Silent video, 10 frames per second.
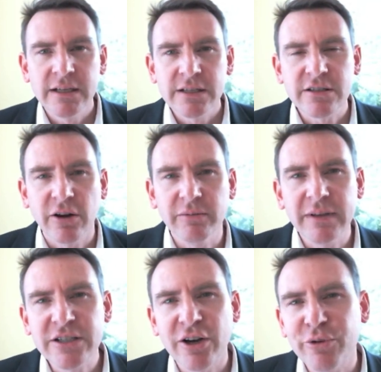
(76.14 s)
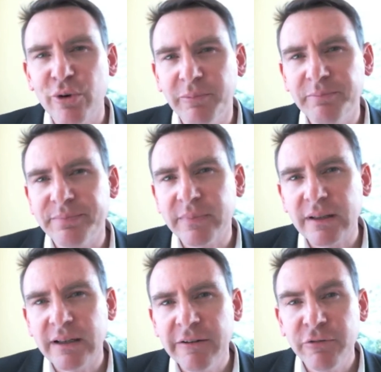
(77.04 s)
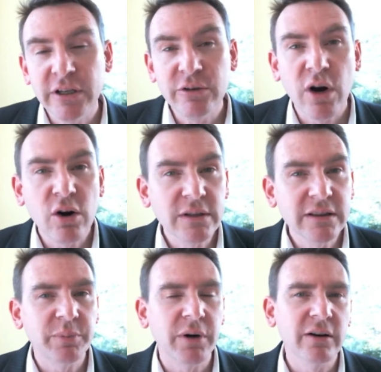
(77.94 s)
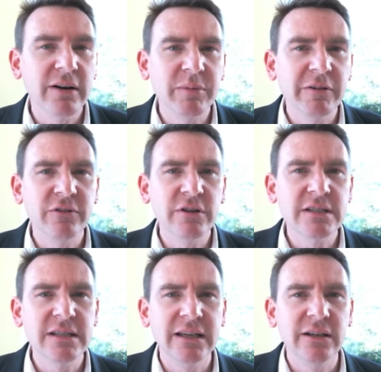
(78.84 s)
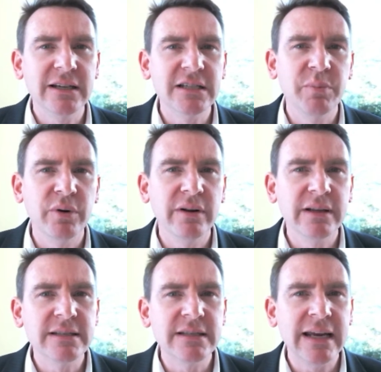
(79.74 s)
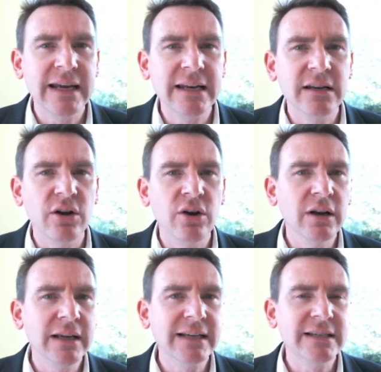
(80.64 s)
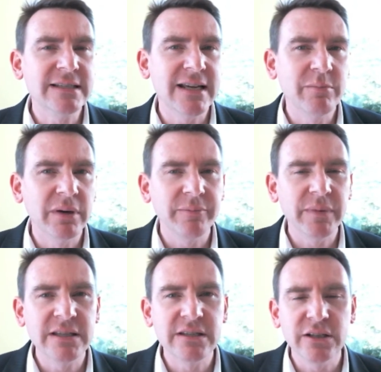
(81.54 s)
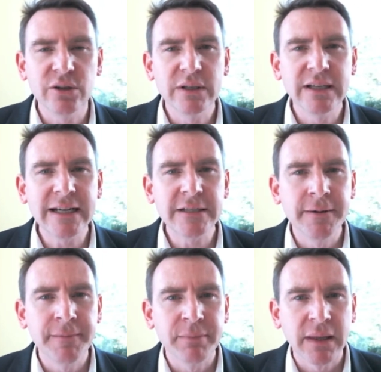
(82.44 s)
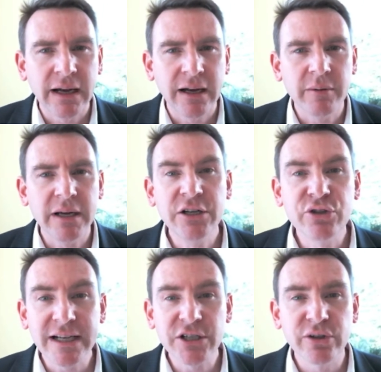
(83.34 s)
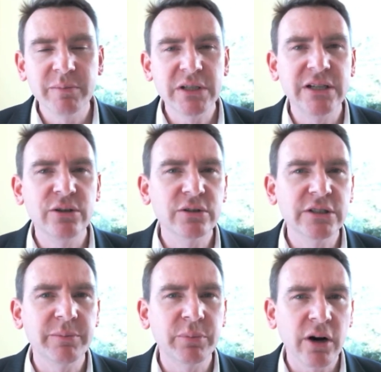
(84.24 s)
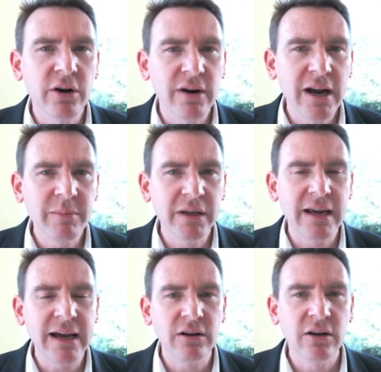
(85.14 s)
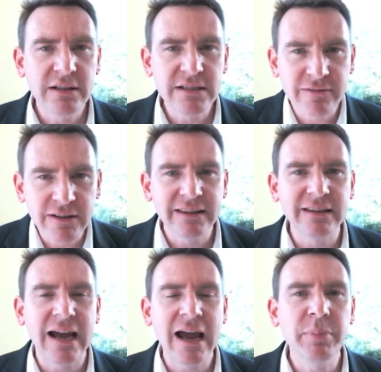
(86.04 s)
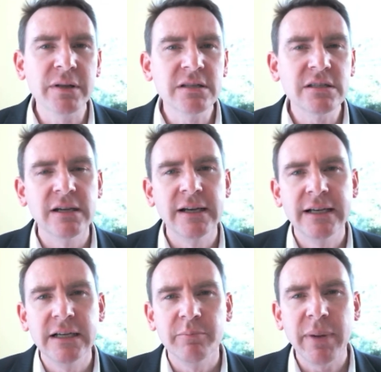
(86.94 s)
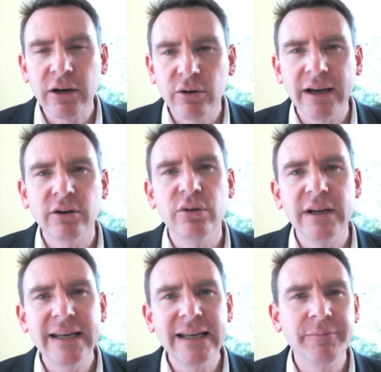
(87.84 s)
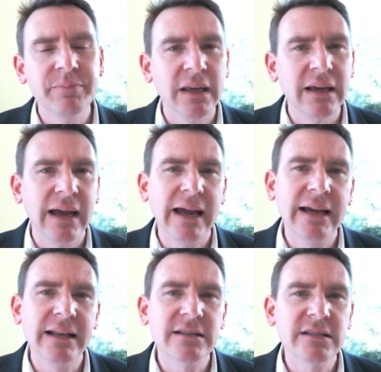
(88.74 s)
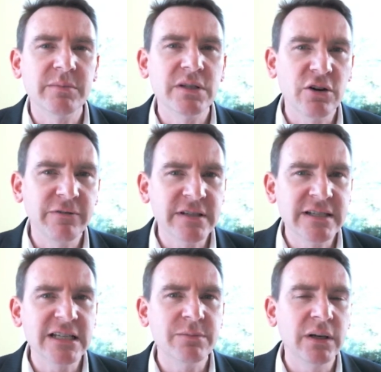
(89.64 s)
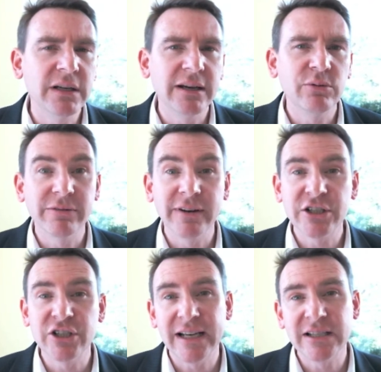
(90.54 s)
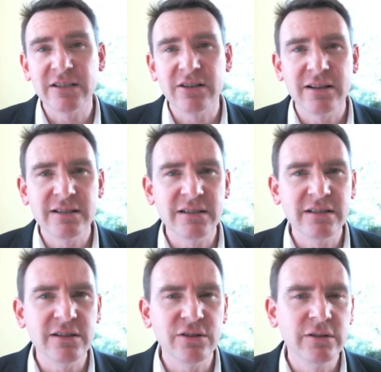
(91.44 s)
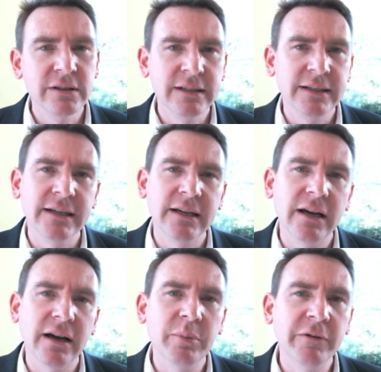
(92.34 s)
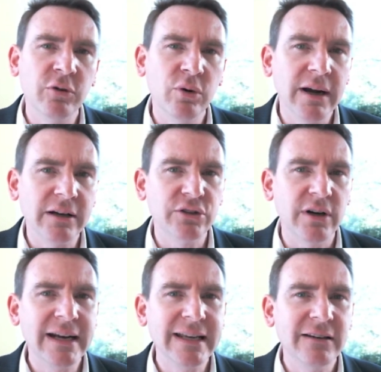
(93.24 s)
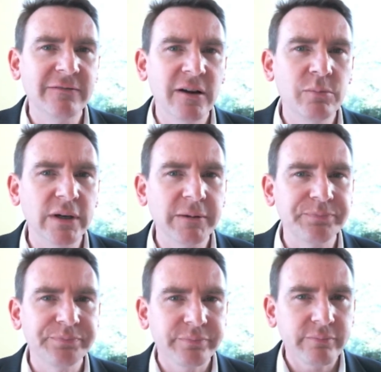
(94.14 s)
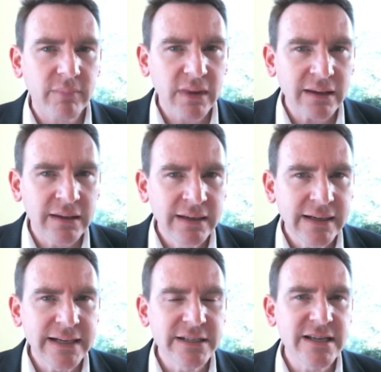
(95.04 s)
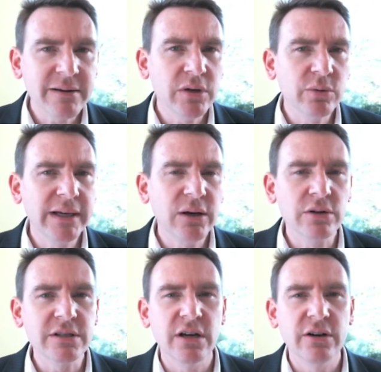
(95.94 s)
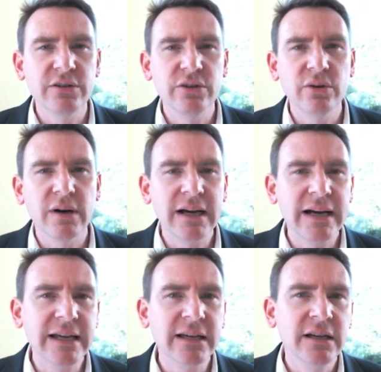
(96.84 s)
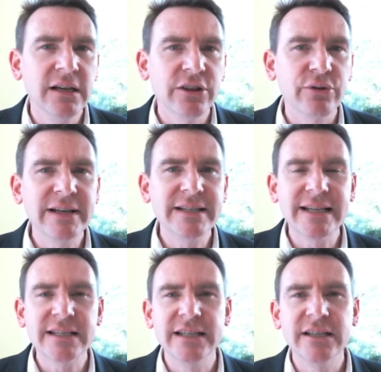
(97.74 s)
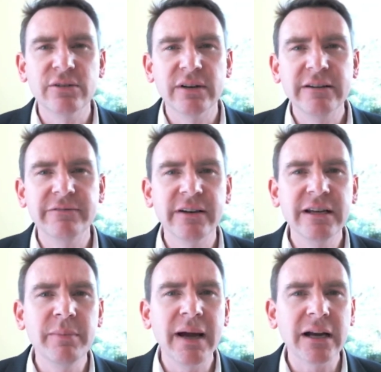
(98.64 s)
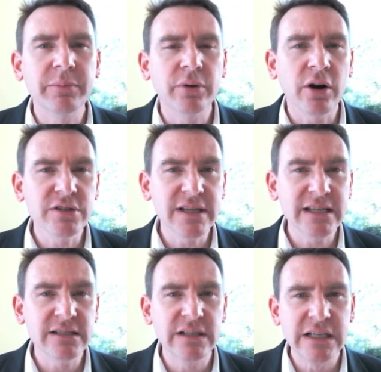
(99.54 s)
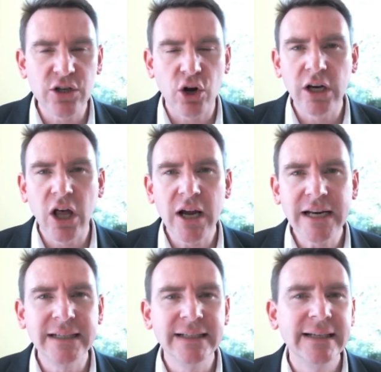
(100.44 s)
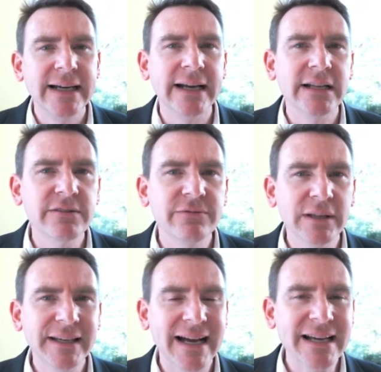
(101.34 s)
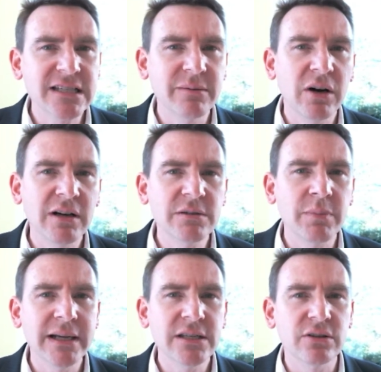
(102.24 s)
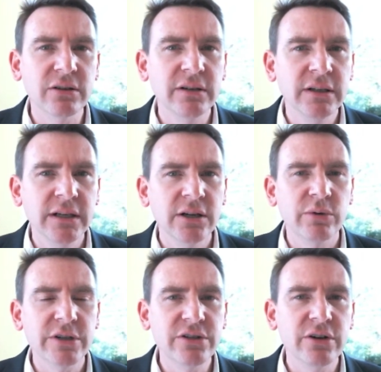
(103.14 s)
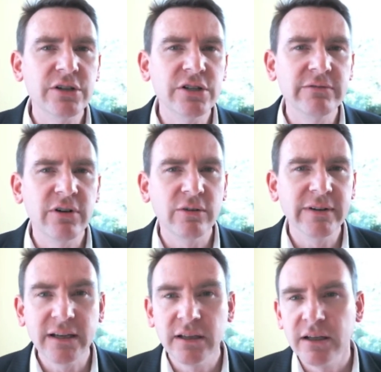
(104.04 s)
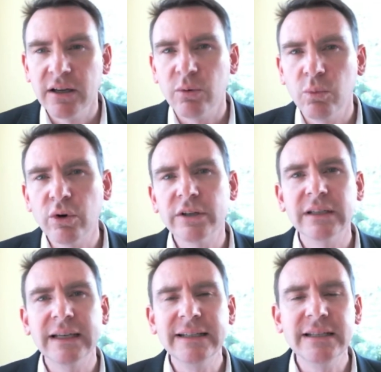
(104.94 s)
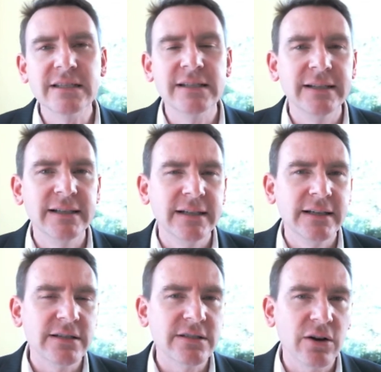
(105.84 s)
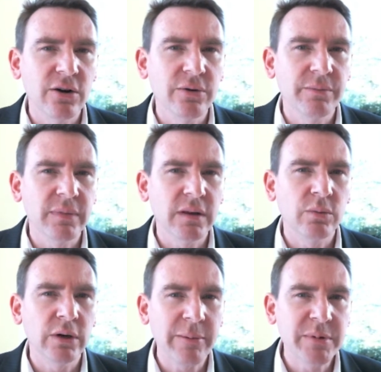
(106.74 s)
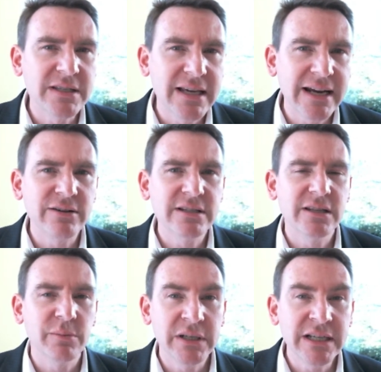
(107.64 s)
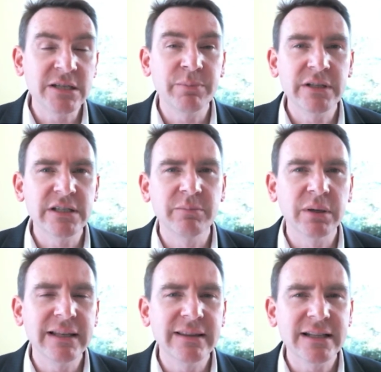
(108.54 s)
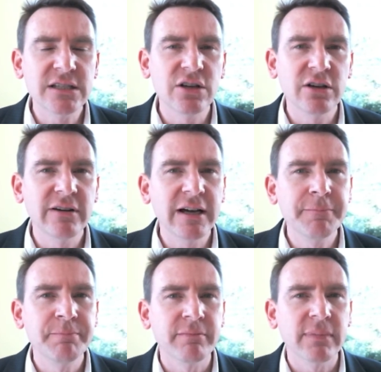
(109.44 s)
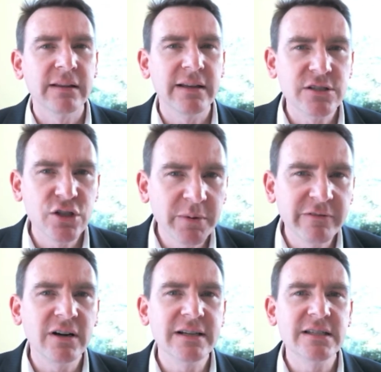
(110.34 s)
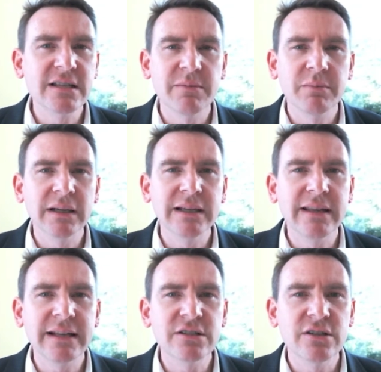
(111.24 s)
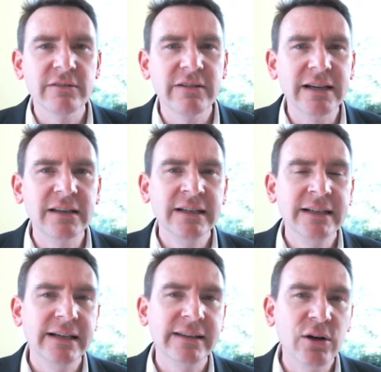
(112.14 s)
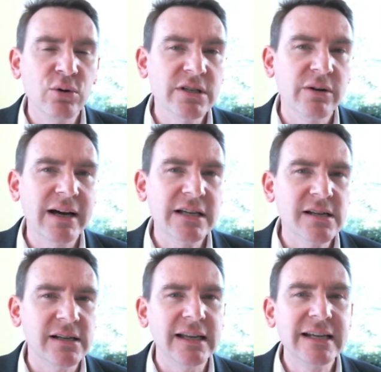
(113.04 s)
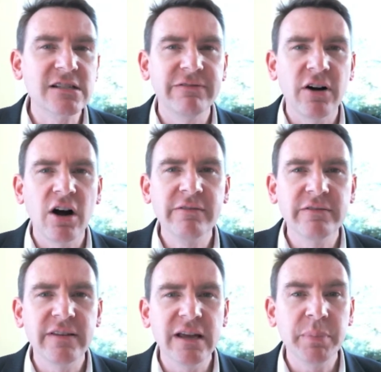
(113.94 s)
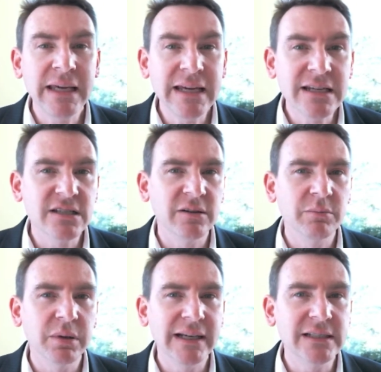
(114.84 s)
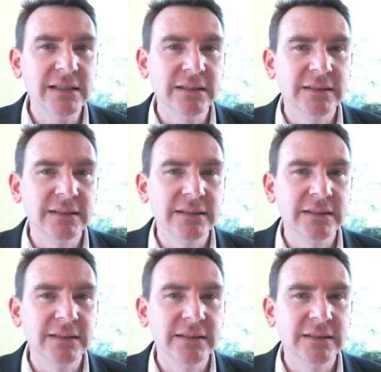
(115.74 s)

So let's go through it. If you'd enrolled in the program, the first thing you'd experience in early December is that you would get introductory material to the program that outlines everything that happens, background reading, and some self-assessment and reflection exercises to do before our training in February. In December, we also do a 360-degree feedback process, which is online, and it's fully customised based on research involving water leaders. So what happens there is that the participants complete that survey, their supervisors complete that survey, and they also ask at least 5 of their peers to complete it.